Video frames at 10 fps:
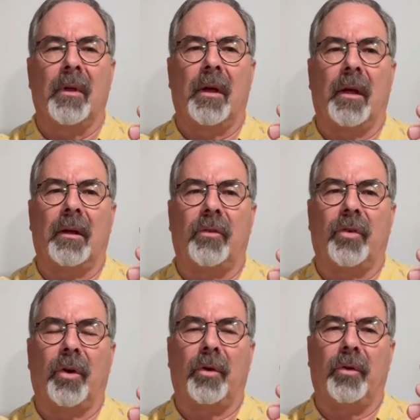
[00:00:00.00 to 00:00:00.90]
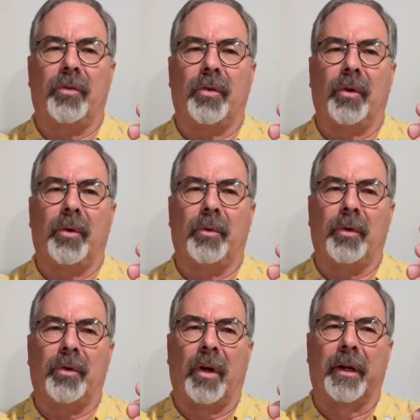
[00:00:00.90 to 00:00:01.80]
And so
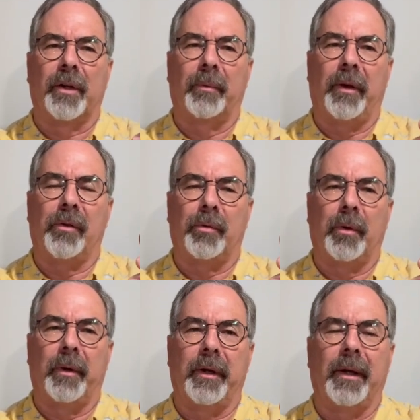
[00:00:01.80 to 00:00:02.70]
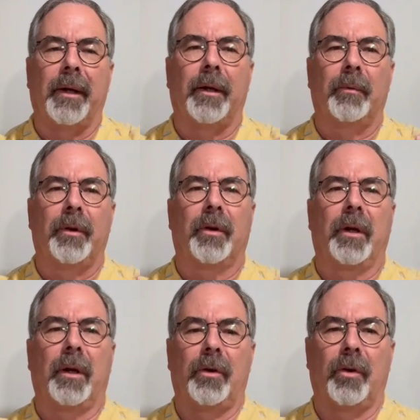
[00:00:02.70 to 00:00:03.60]
you talk your way through it, and then what you're
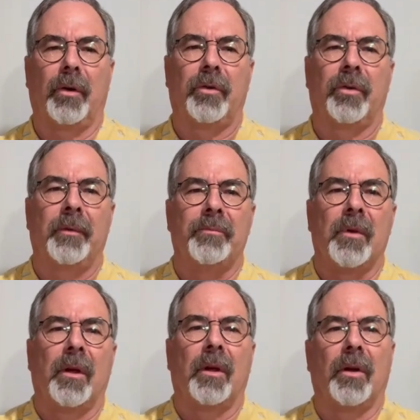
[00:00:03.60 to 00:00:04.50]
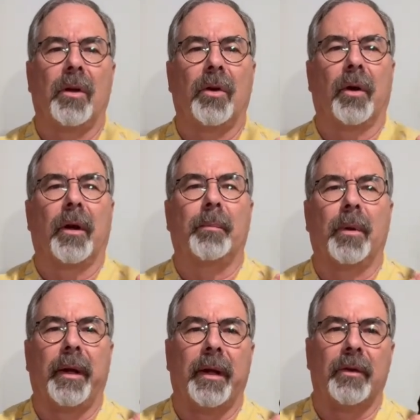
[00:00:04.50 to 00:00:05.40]
going to do is you're going to
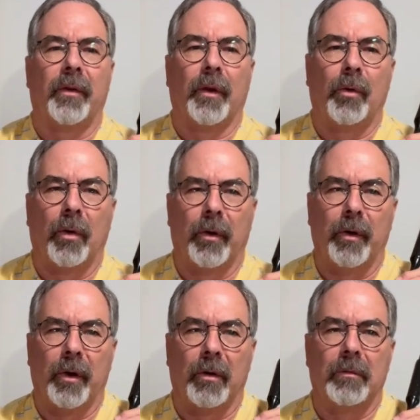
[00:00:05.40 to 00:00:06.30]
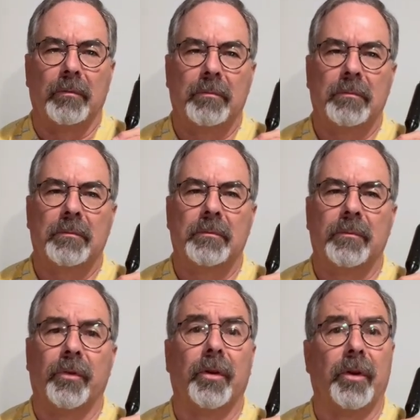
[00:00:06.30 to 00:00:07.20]
play it to the quarter note.
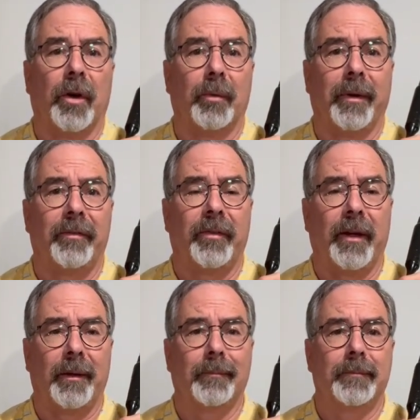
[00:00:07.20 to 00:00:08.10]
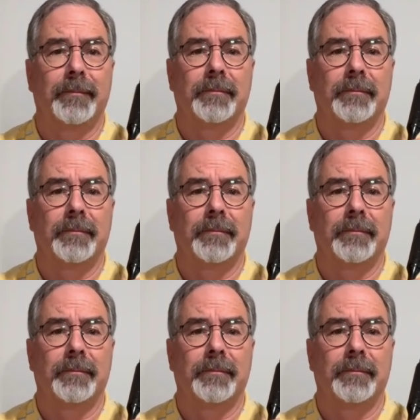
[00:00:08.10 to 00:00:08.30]
So do you hear my feet?